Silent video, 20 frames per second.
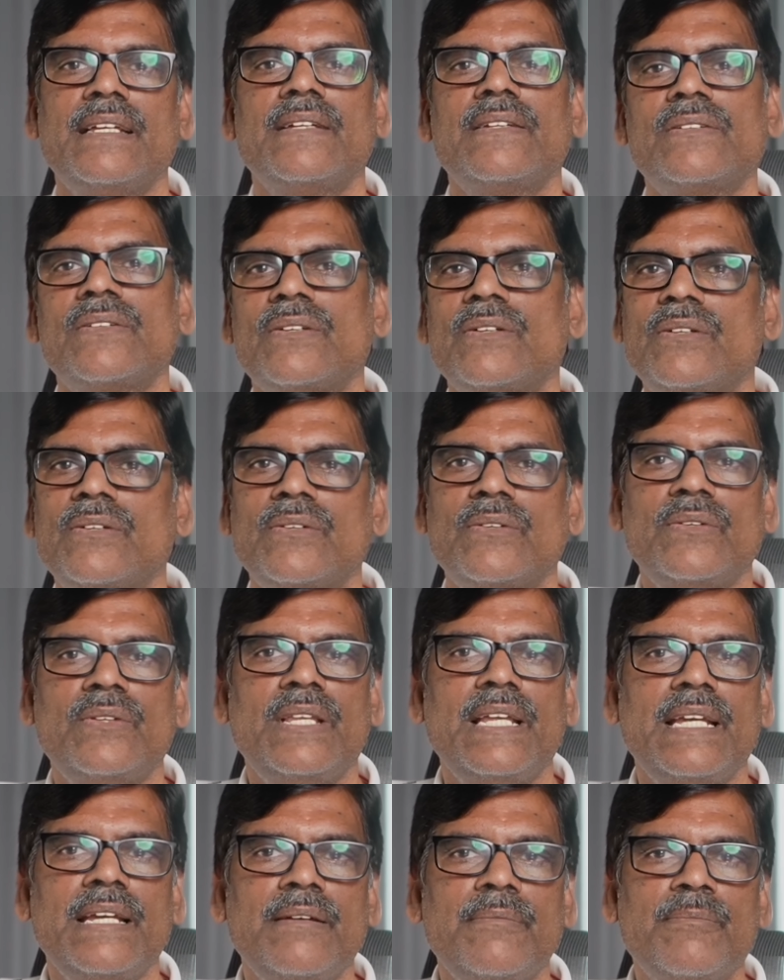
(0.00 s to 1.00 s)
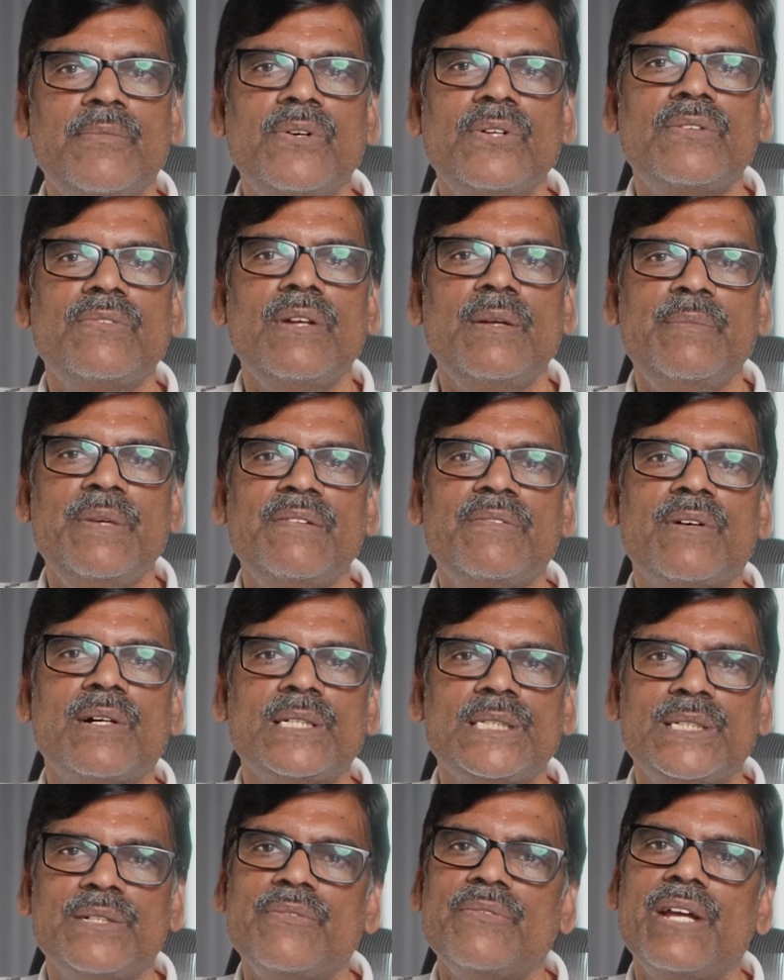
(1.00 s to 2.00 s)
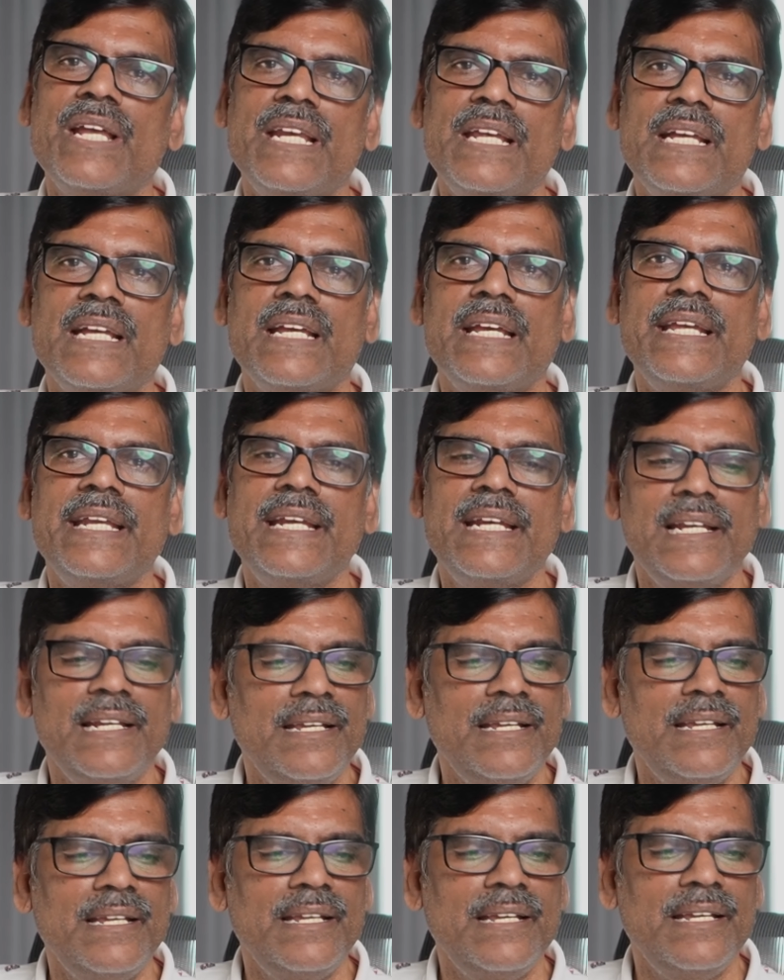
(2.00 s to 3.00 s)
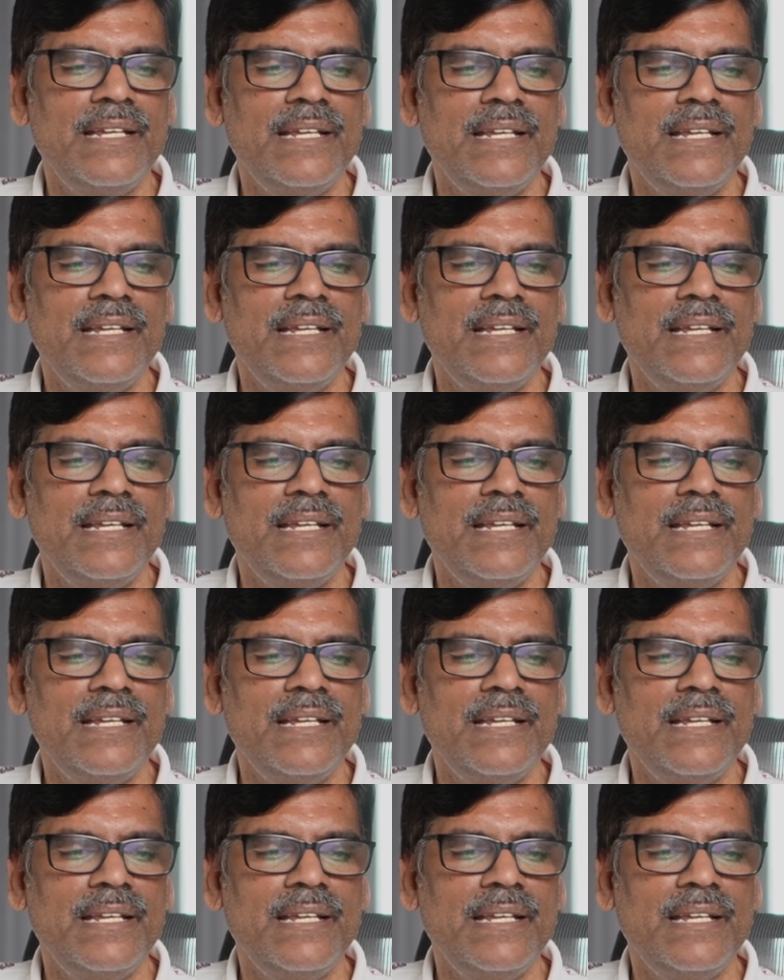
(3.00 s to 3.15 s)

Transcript: So they both will be watched very keenly.